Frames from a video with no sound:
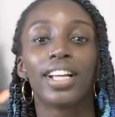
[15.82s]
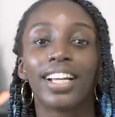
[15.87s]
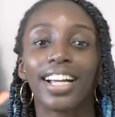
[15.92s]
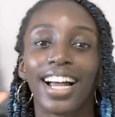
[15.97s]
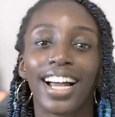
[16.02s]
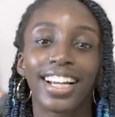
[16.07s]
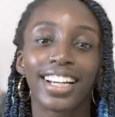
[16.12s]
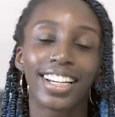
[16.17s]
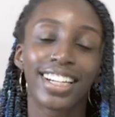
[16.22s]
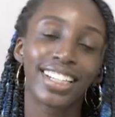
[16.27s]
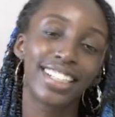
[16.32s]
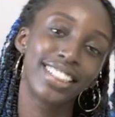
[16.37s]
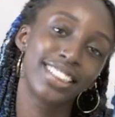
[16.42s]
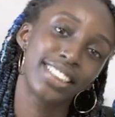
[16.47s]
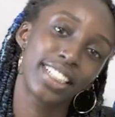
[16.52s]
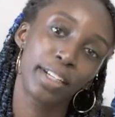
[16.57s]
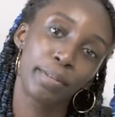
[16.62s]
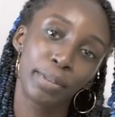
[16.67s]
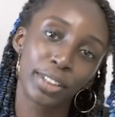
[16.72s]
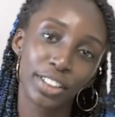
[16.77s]
Hi
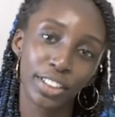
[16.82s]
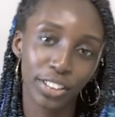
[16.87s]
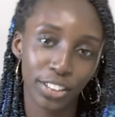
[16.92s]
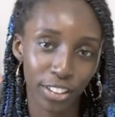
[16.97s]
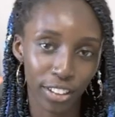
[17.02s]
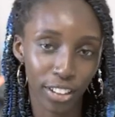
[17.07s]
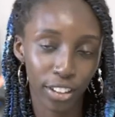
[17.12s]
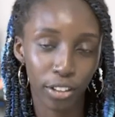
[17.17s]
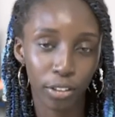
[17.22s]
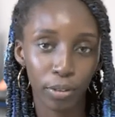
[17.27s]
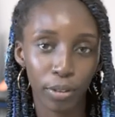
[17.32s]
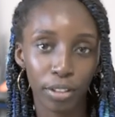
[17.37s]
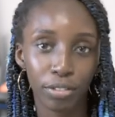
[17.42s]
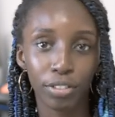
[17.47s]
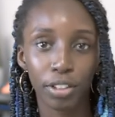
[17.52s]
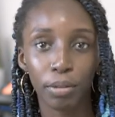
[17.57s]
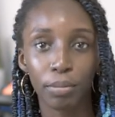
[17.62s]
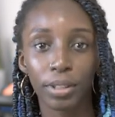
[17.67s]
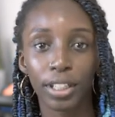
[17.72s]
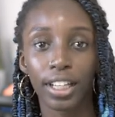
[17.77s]
guys, I'm Aderinsola
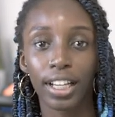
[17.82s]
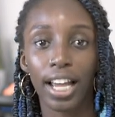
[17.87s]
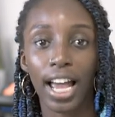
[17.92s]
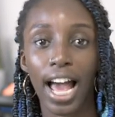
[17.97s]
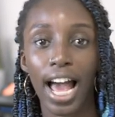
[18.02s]
Oluwafemi.